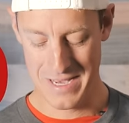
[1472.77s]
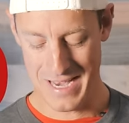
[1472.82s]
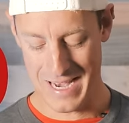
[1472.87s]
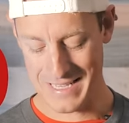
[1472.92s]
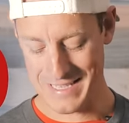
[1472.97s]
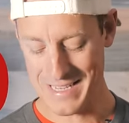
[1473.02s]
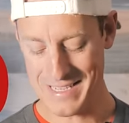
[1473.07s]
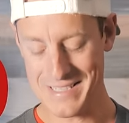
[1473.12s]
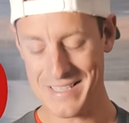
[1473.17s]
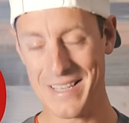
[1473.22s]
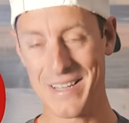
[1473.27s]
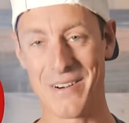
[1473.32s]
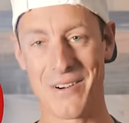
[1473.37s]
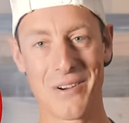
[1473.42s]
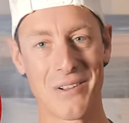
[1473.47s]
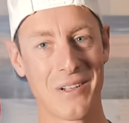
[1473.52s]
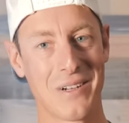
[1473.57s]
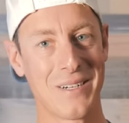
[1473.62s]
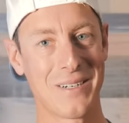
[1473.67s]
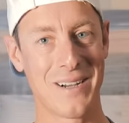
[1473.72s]
As I said
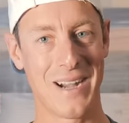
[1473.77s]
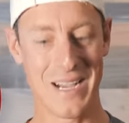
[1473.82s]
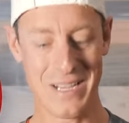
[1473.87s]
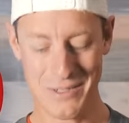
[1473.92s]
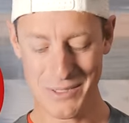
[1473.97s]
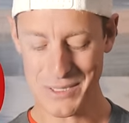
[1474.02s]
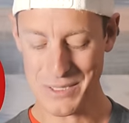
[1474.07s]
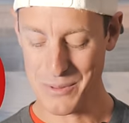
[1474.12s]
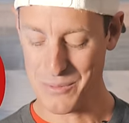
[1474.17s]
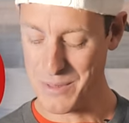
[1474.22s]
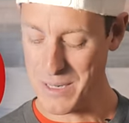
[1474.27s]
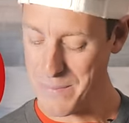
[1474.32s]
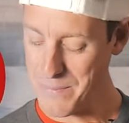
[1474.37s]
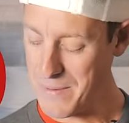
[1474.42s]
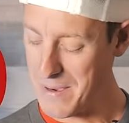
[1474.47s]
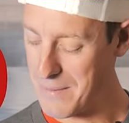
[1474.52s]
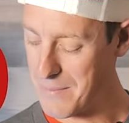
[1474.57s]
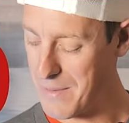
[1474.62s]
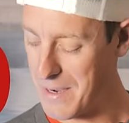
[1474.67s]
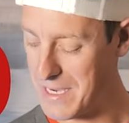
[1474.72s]
earlier, I used to rip
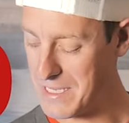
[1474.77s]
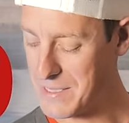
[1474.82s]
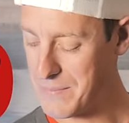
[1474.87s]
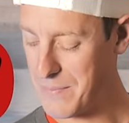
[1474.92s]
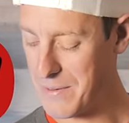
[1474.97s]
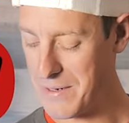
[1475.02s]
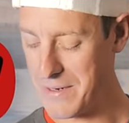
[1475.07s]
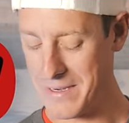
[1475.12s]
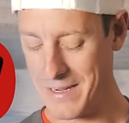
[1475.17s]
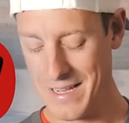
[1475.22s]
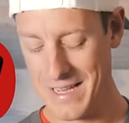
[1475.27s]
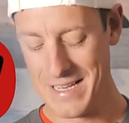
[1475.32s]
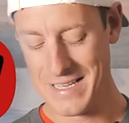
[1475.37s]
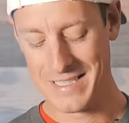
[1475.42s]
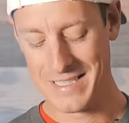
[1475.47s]
on Mossberg,